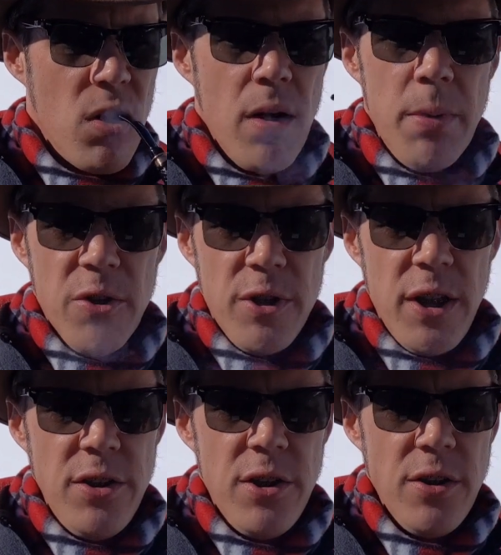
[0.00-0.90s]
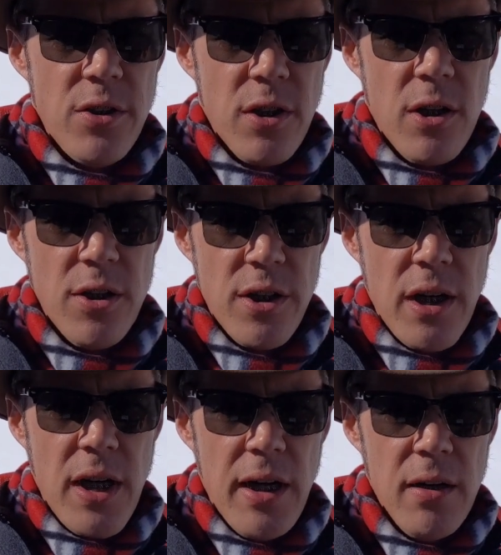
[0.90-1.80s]
about tasting cigars at a
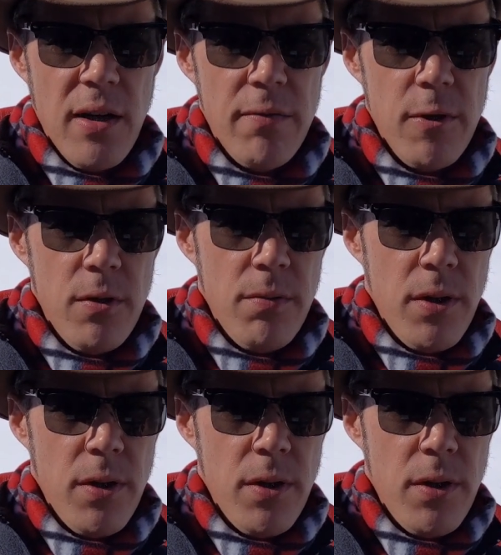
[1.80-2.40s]
higher level.